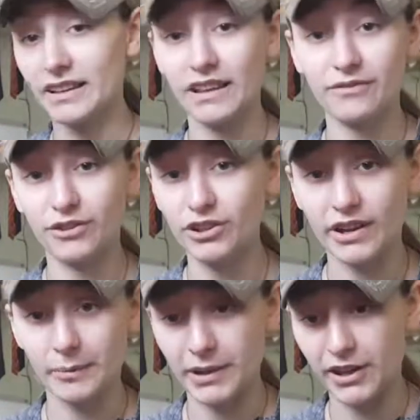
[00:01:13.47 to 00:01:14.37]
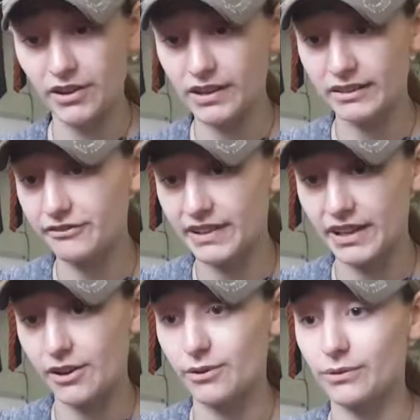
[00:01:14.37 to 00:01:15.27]
if you look at my early
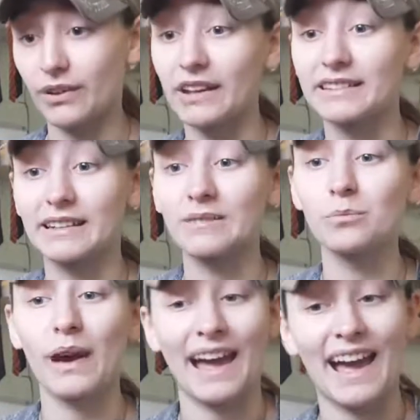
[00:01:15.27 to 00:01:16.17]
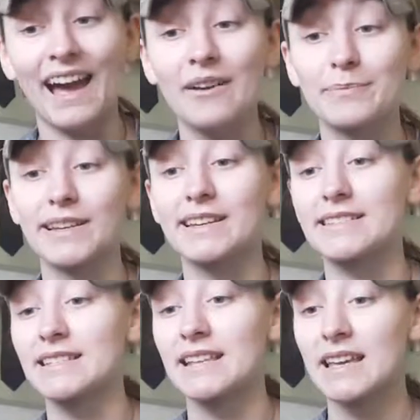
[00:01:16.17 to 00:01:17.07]
videos, I didn't wear a hat
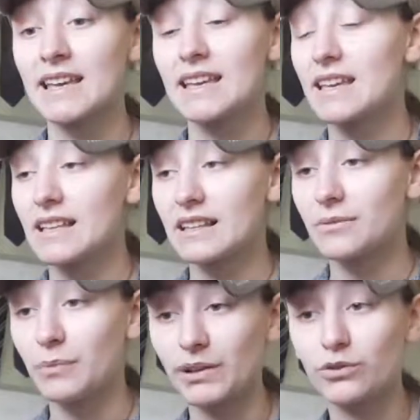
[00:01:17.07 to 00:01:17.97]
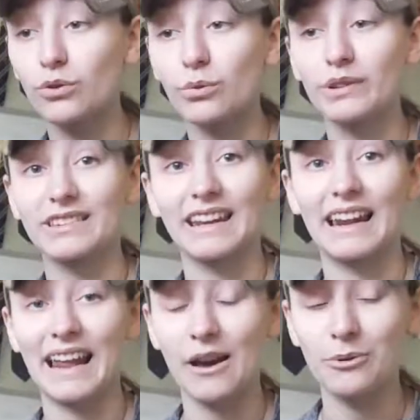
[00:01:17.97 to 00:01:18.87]
because my school wasn't
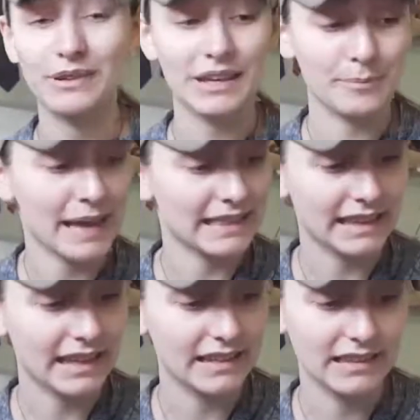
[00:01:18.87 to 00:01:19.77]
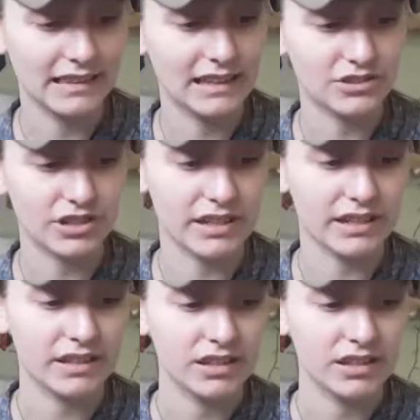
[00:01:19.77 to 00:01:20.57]
allowed it back then, literally.